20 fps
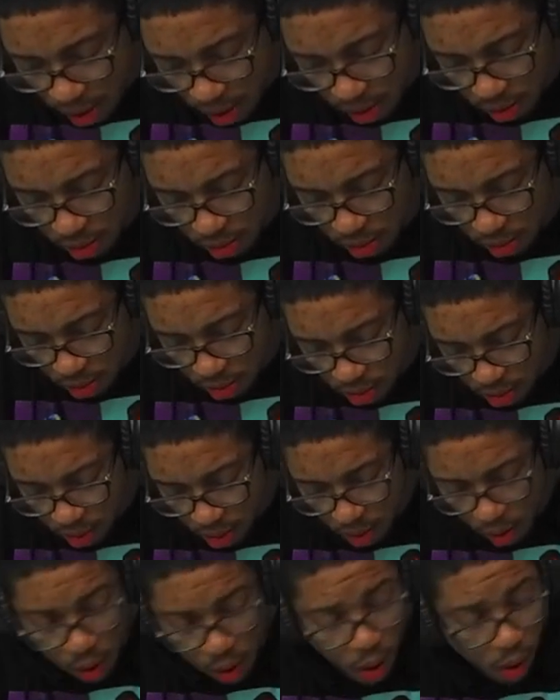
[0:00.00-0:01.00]
Tito
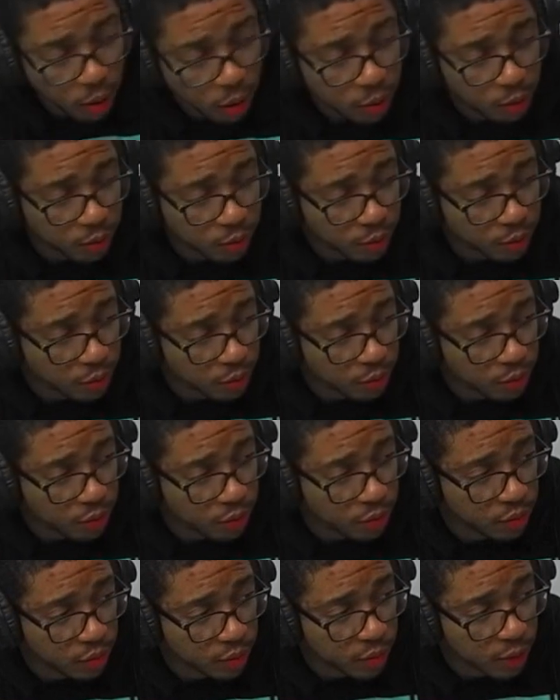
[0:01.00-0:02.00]
with
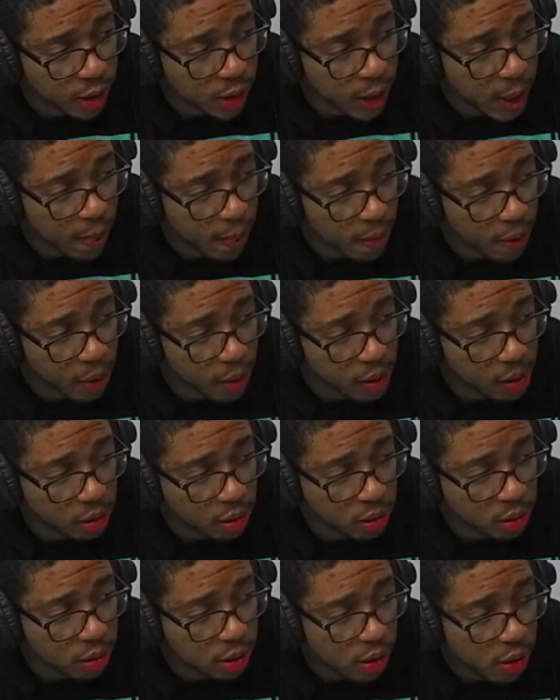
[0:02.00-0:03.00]
300, she just did
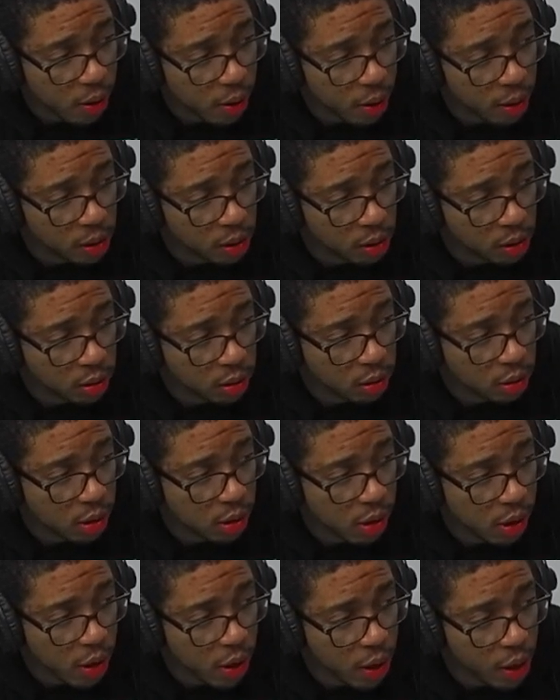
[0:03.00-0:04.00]
her body.
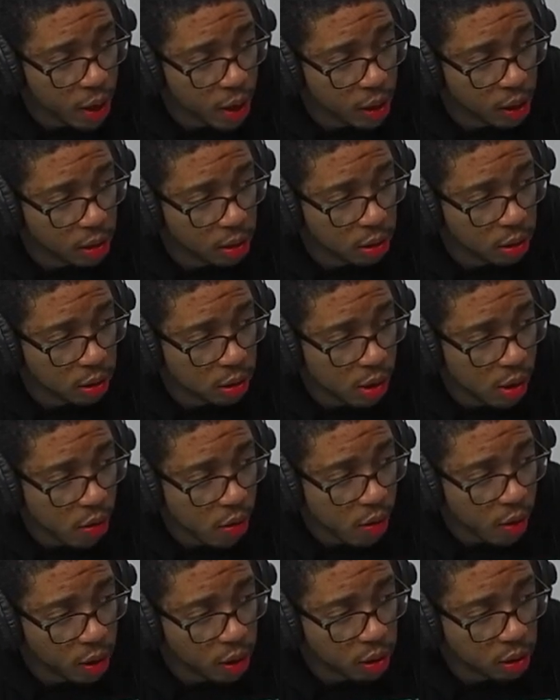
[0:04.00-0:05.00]
She in love
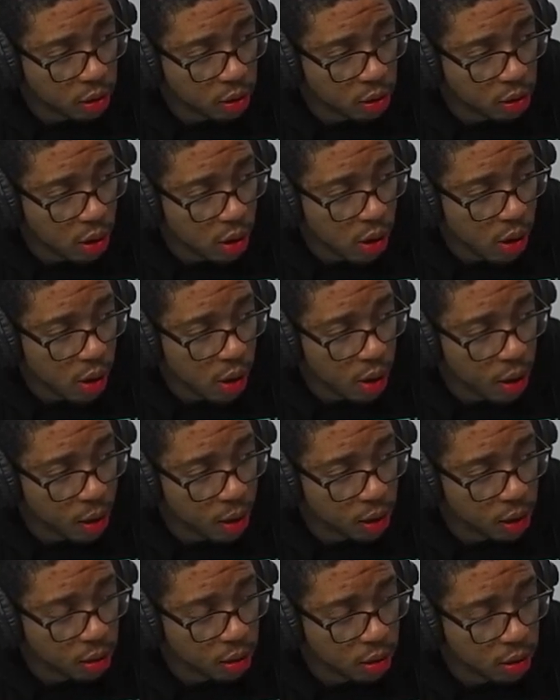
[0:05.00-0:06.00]
with
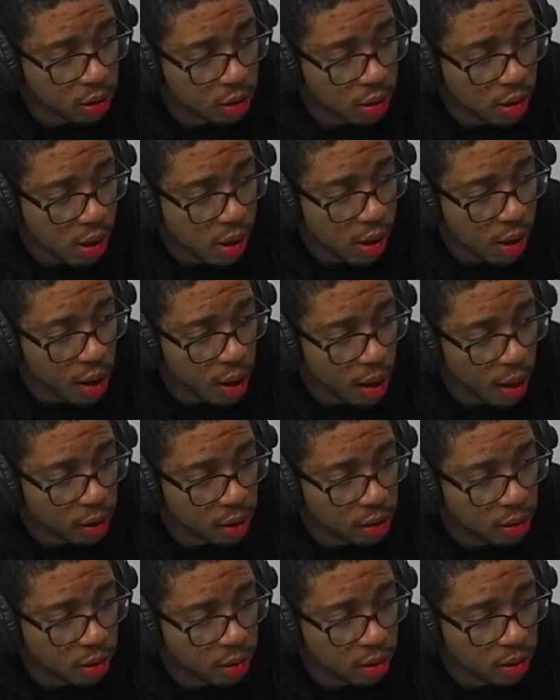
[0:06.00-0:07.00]
Sosa, girl you such a
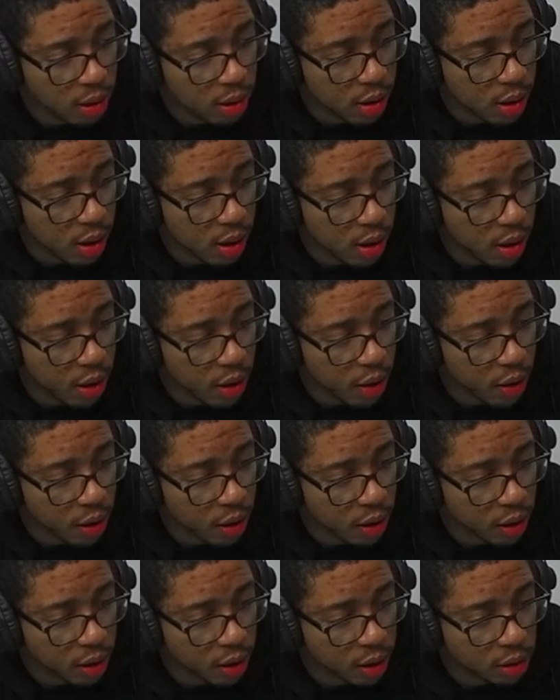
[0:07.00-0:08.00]

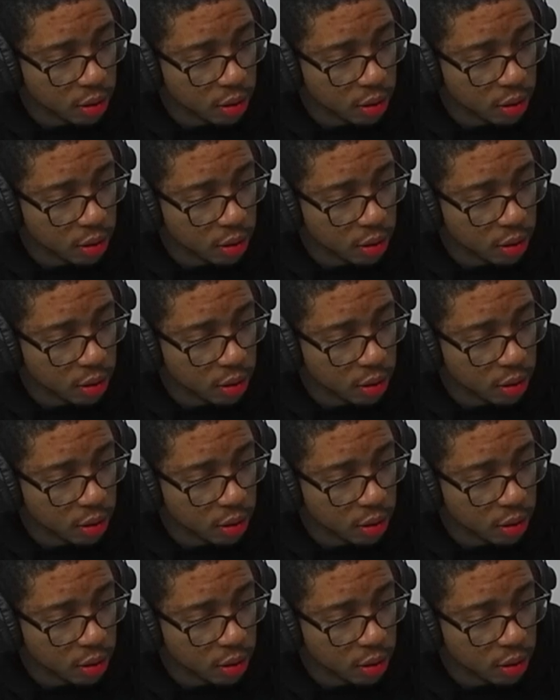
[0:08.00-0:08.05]
thotty.